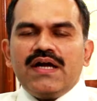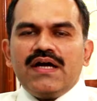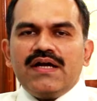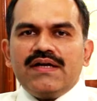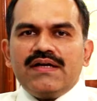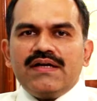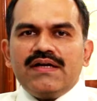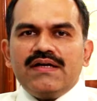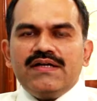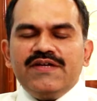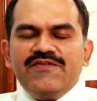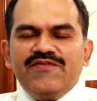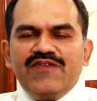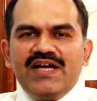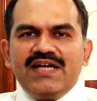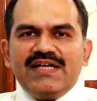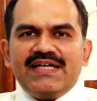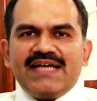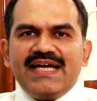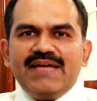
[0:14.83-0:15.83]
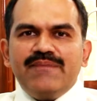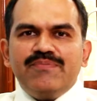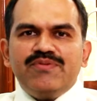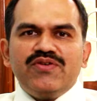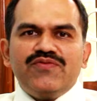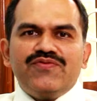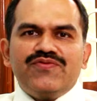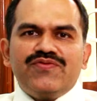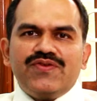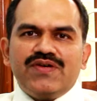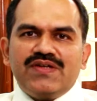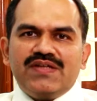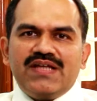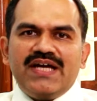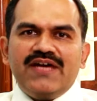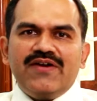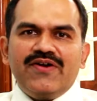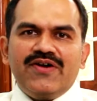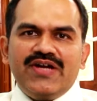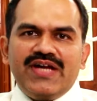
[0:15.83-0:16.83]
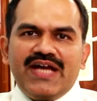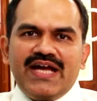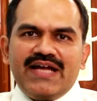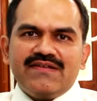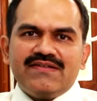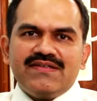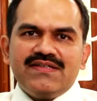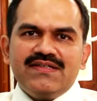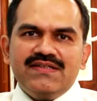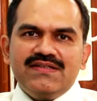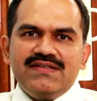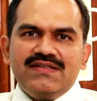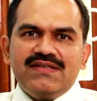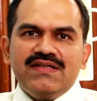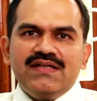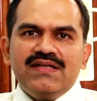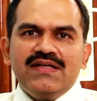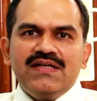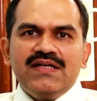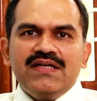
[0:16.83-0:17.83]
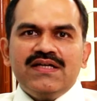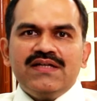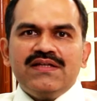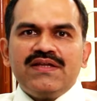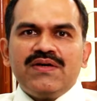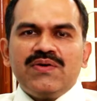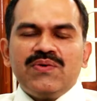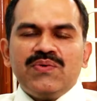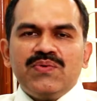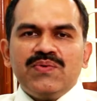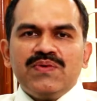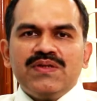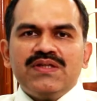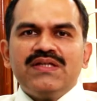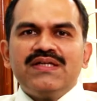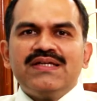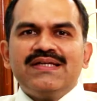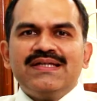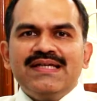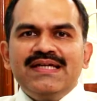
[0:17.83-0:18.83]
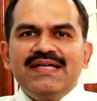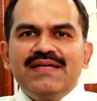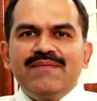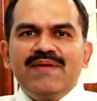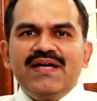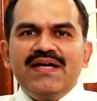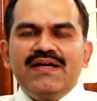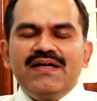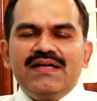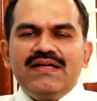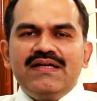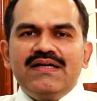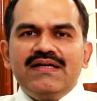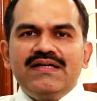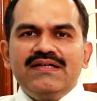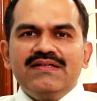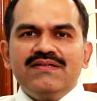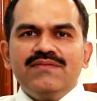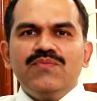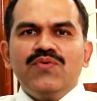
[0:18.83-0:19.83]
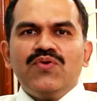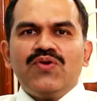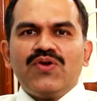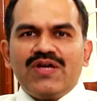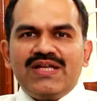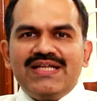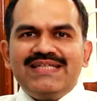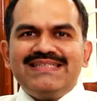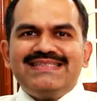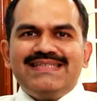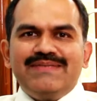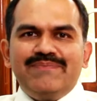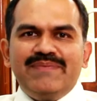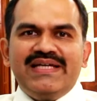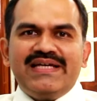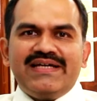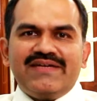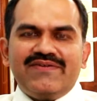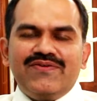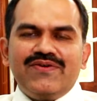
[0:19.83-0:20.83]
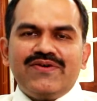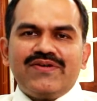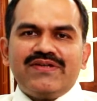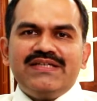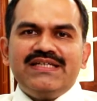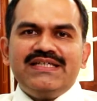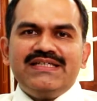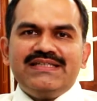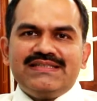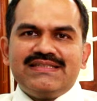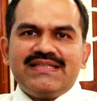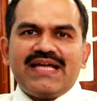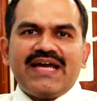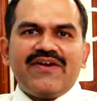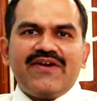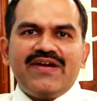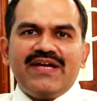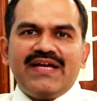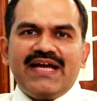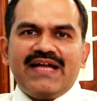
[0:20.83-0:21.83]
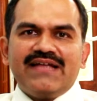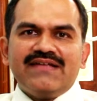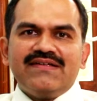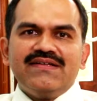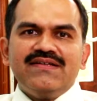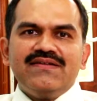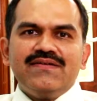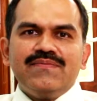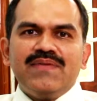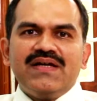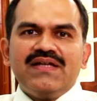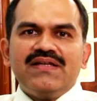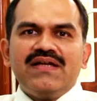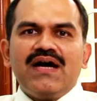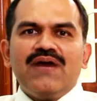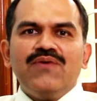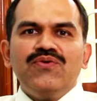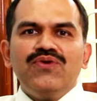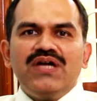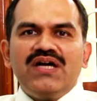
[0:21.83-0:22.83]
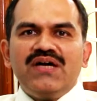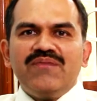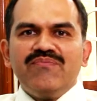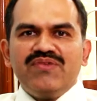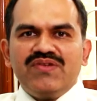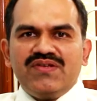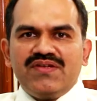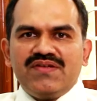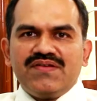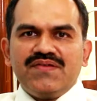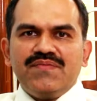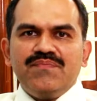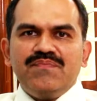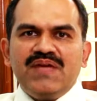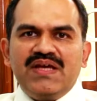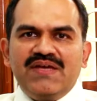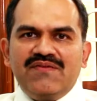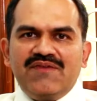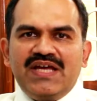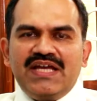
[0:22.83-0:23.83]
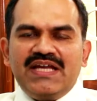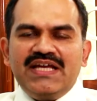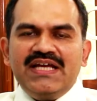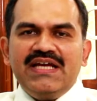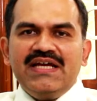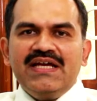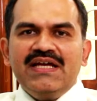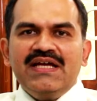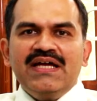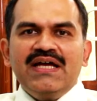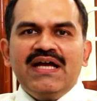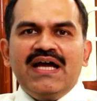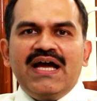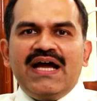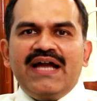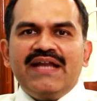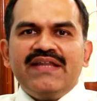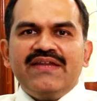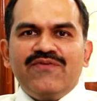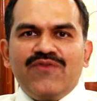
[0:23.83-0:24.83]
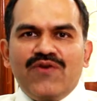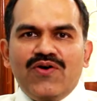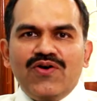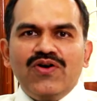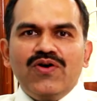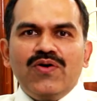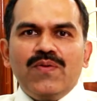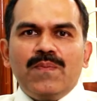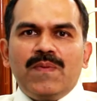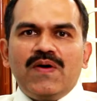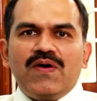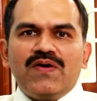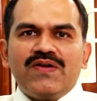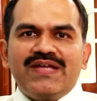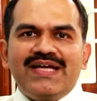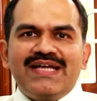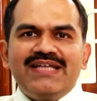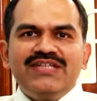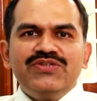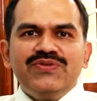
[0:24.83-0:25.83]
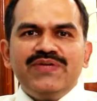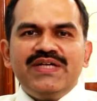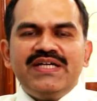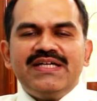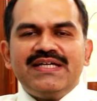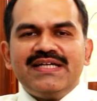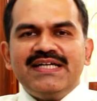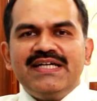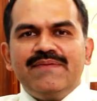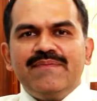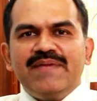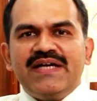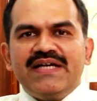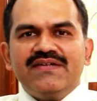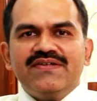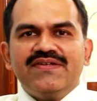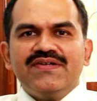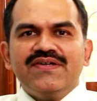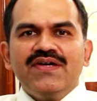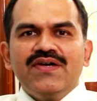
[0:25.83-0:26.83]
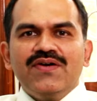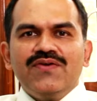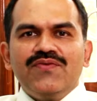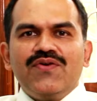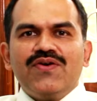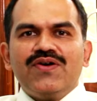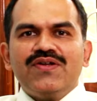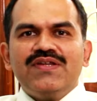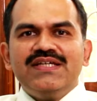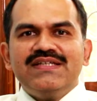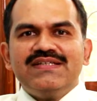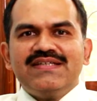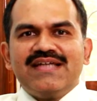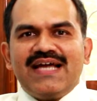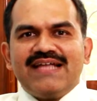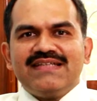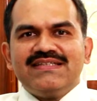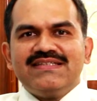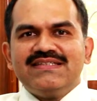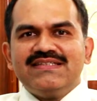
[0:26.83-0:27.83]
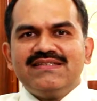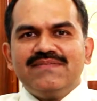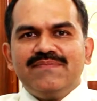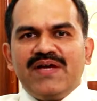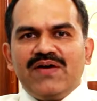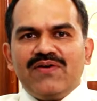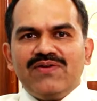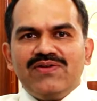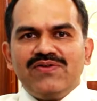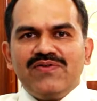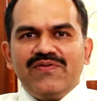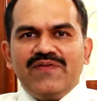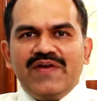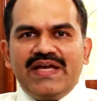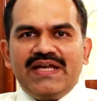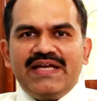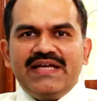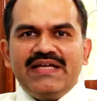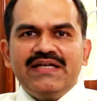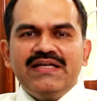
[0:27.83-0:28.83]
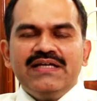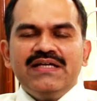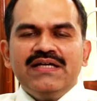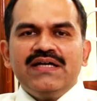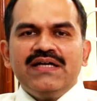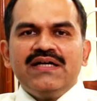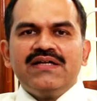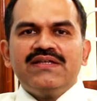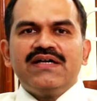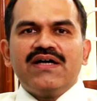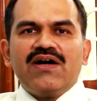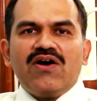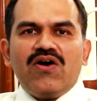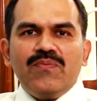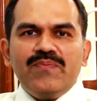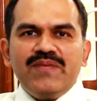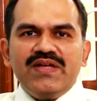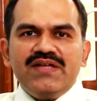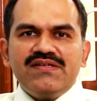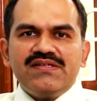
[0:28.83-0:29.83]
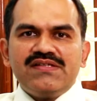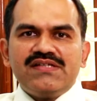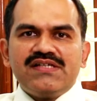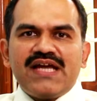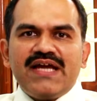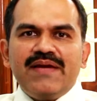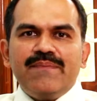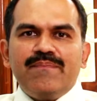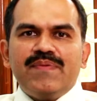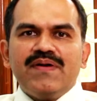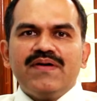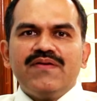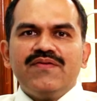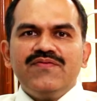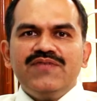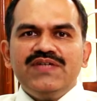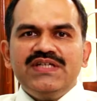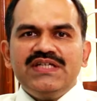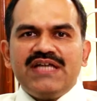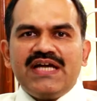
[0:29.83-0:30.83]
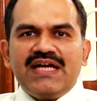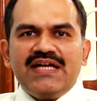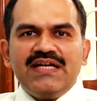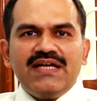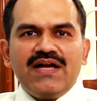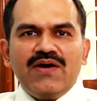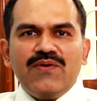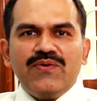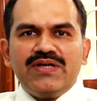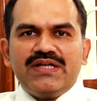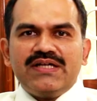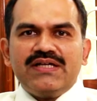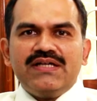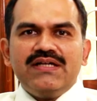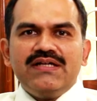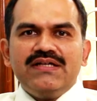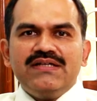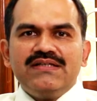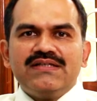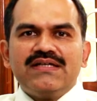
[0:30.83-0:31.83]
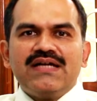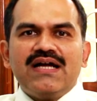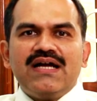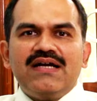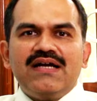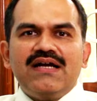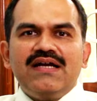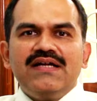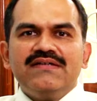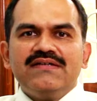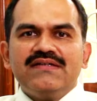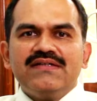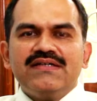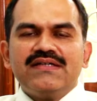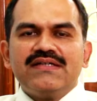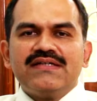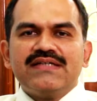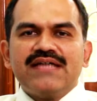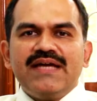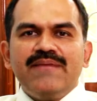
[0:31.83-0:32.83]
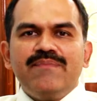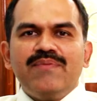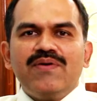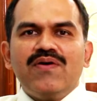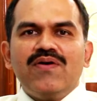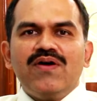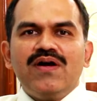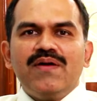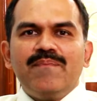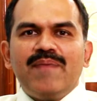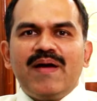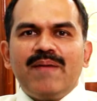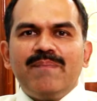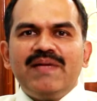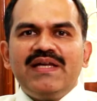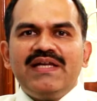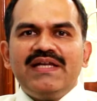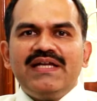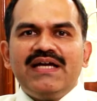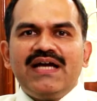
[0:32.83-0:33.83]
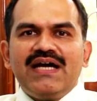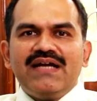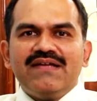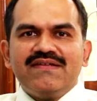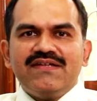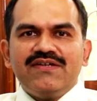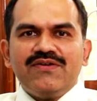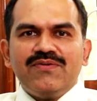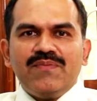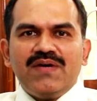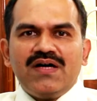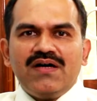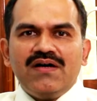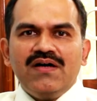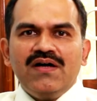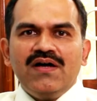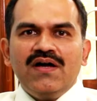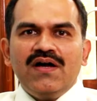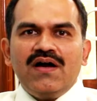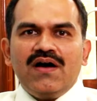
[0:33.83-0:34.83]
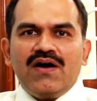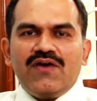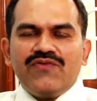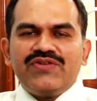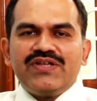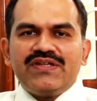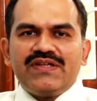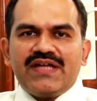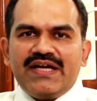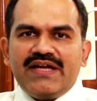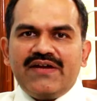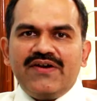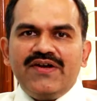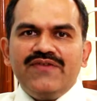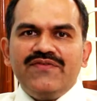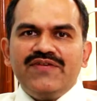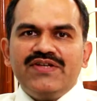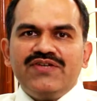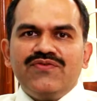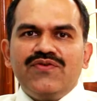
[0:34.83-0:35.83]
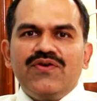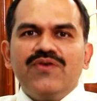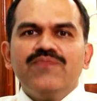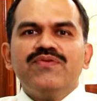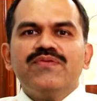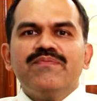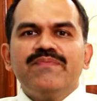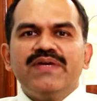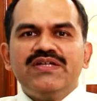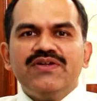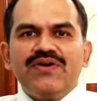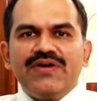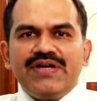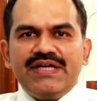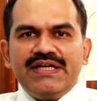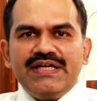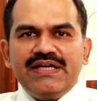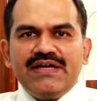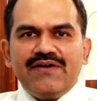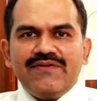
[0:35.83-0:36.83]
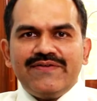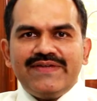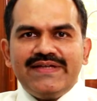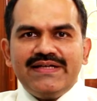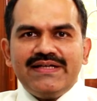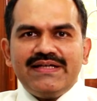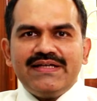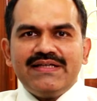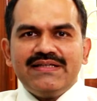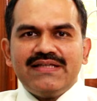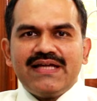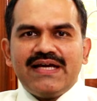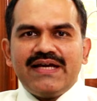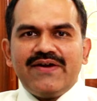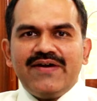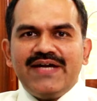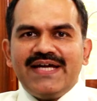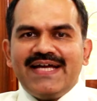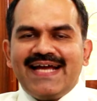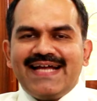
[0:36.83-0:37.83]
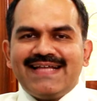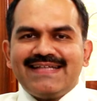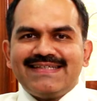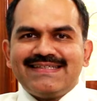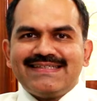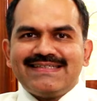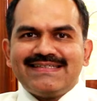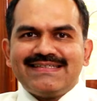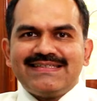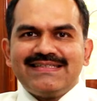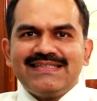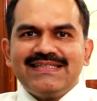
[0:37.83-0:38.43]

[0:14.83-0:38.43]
are different types of thyroid cancers. Now, the treatment is more or less similar for these thyroid cancers, but the outcomes may vary, and the follow up or the adjuvant treatments for these cancers may also vary. The commonest type we encounter is a, is a type called papillary carcinoma of the thyroid which forms majority of the thyroid cancers.